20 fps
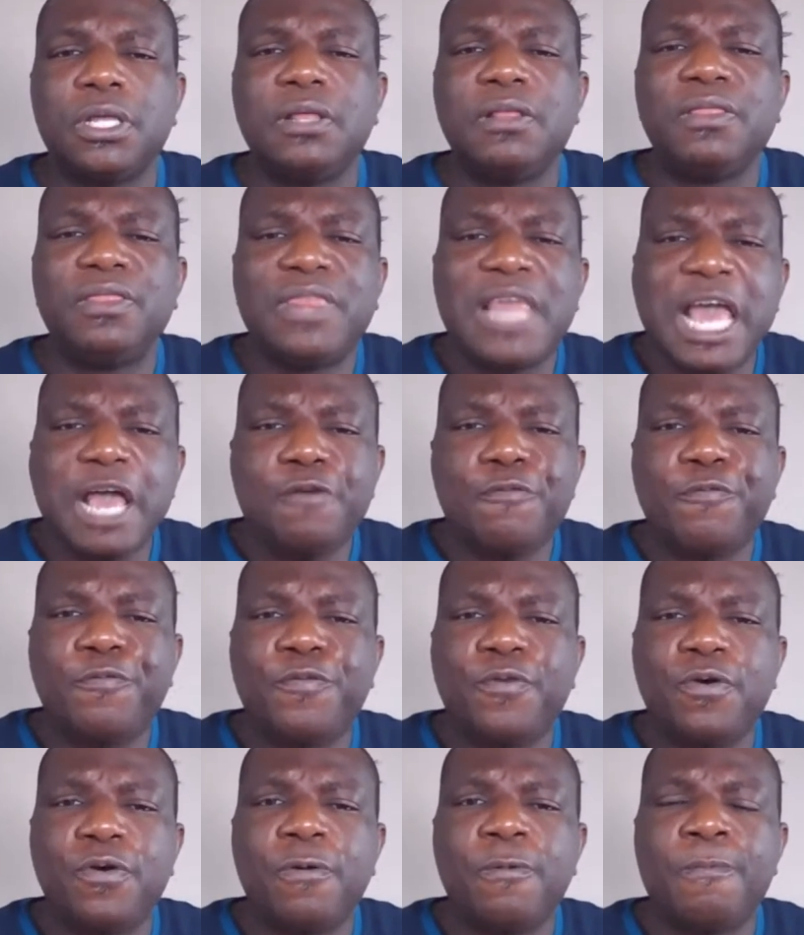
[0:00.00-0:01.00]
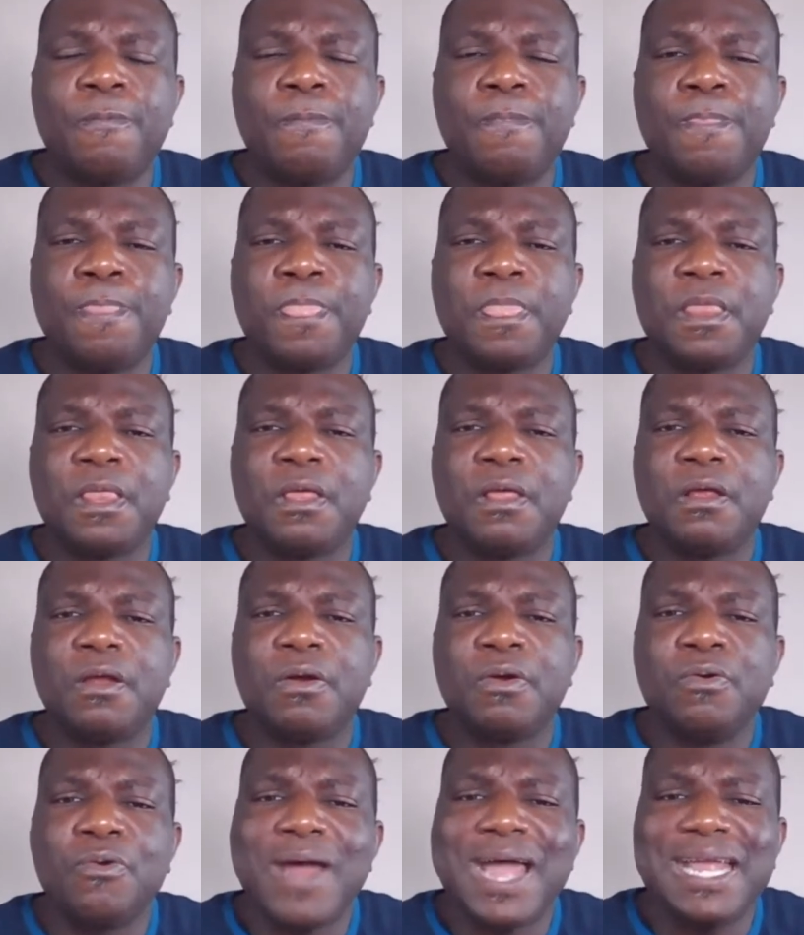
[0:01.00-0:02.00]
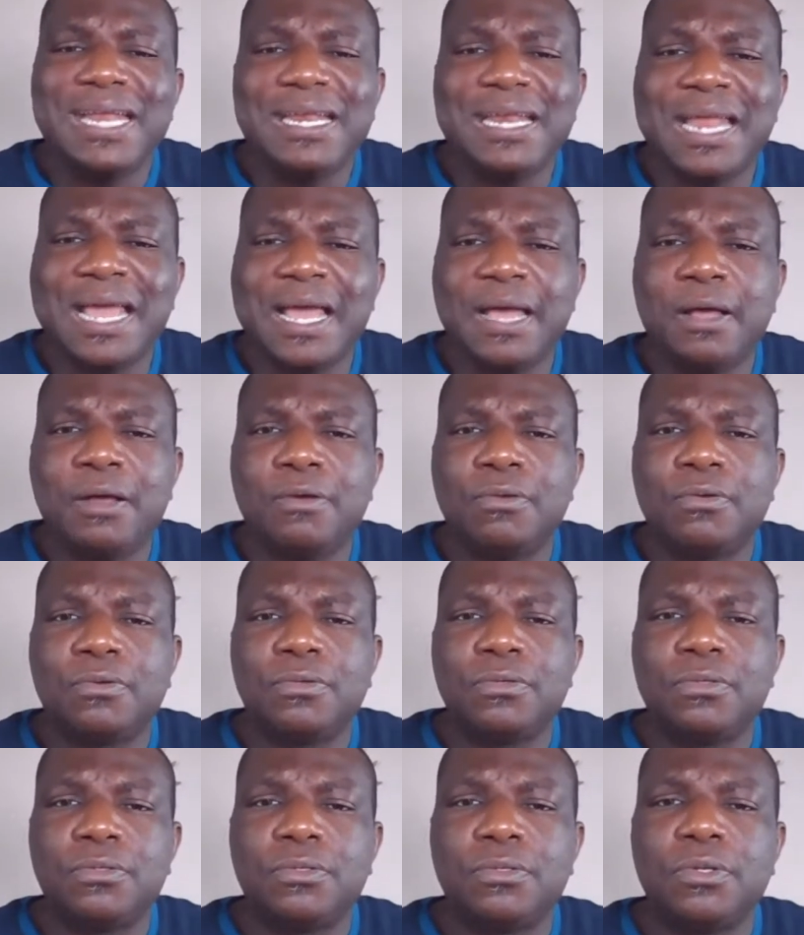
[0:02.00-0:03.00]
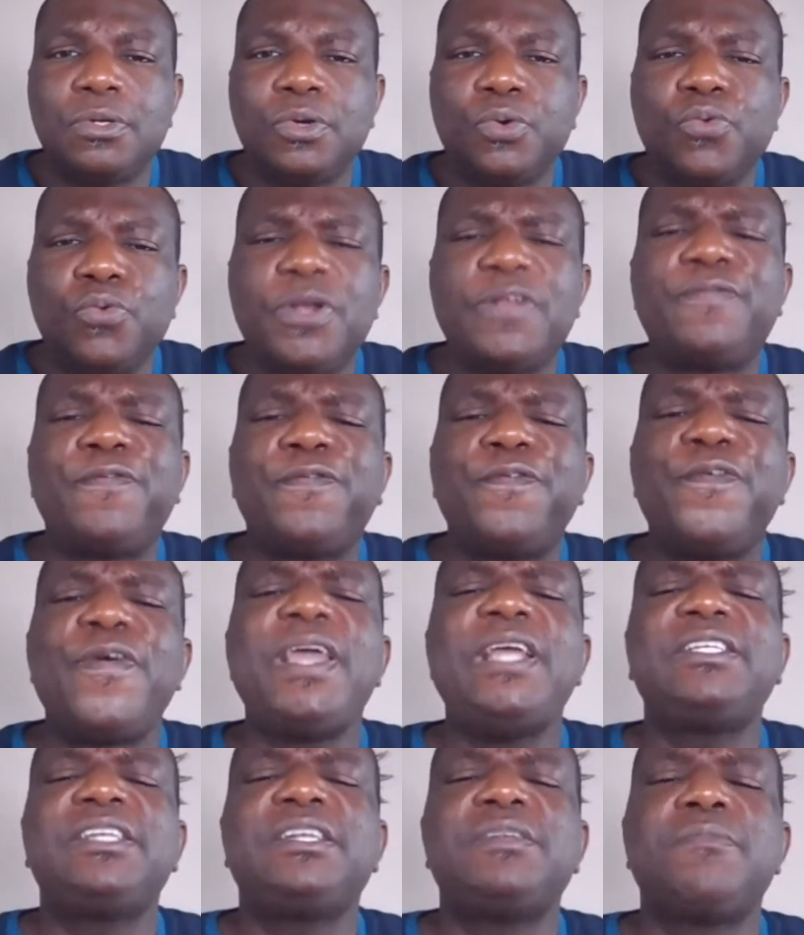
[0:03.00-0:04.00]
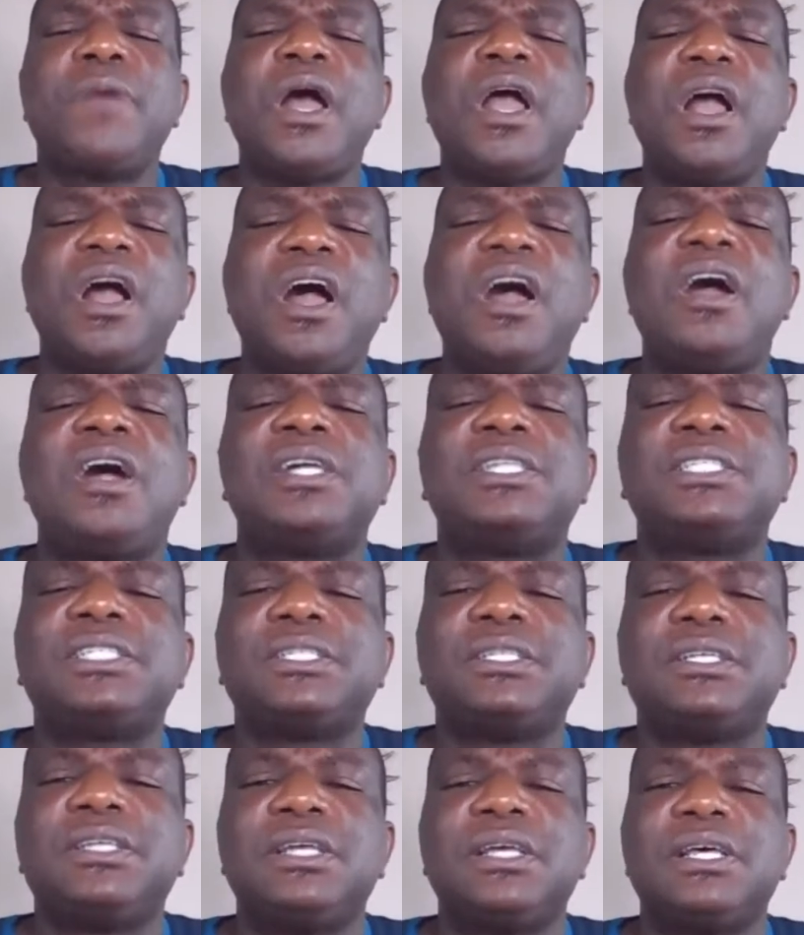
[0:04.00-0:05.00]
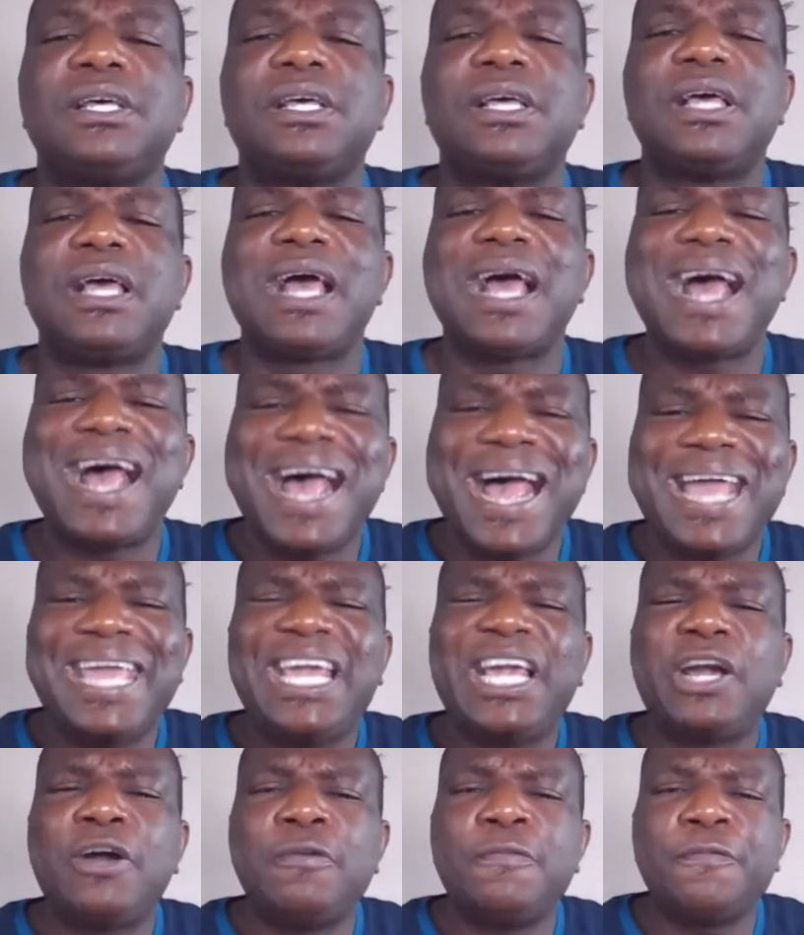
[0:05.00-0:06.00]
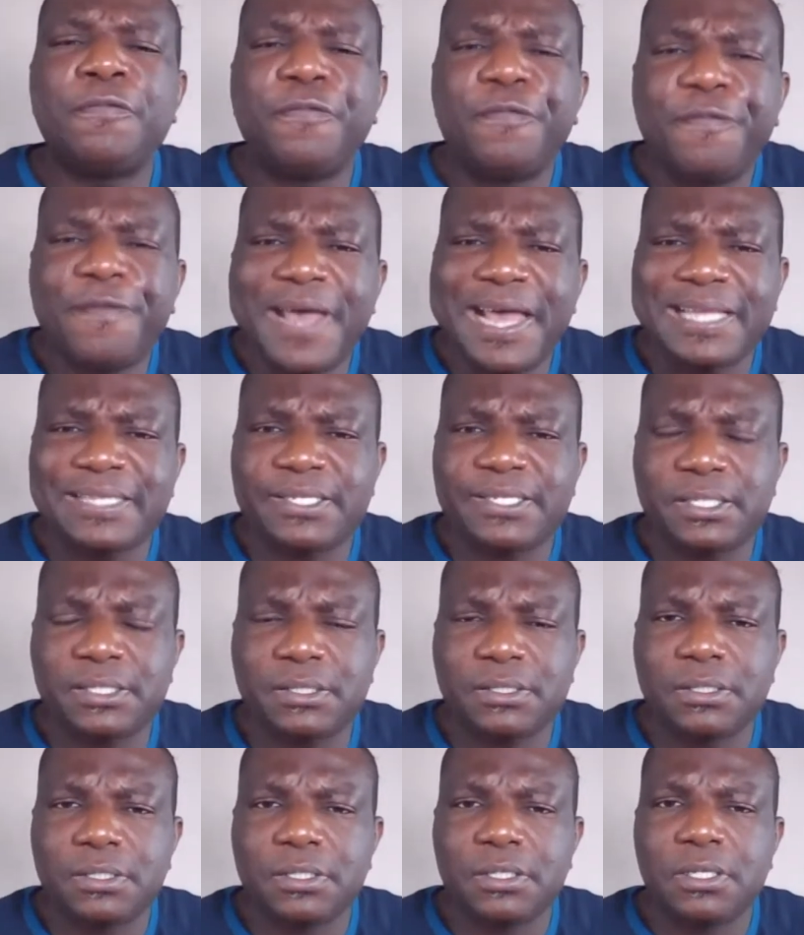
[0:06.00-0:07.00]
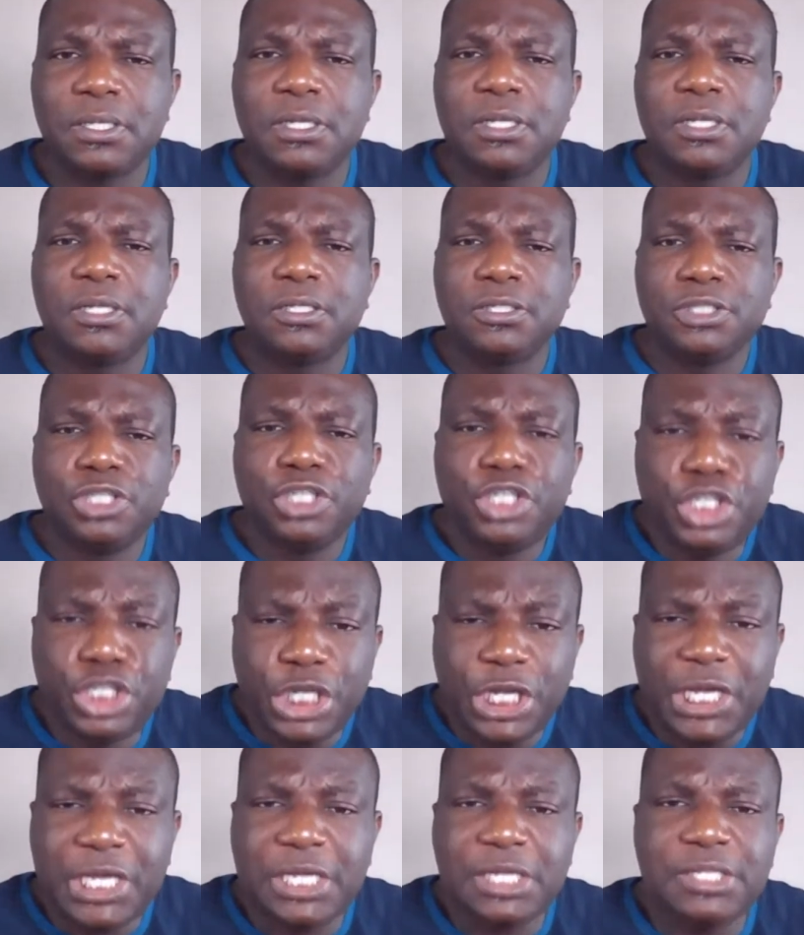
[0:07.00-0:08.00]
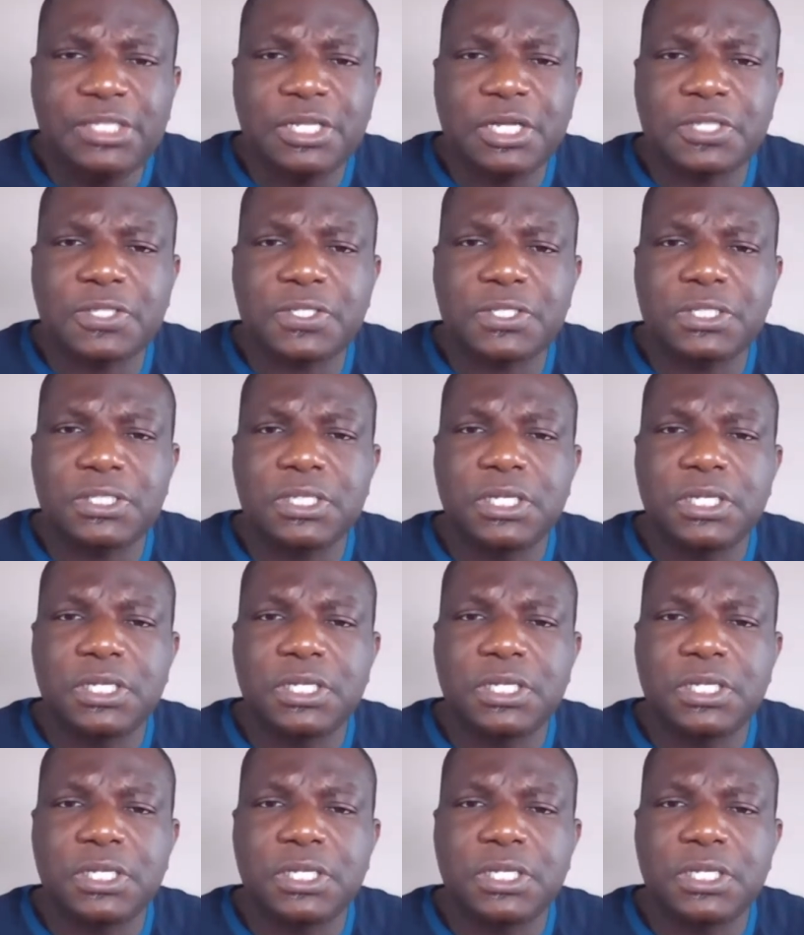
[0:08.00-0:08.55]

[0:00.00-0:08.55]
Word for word: Therefore, right now, with faith in my heart, I confess Jesus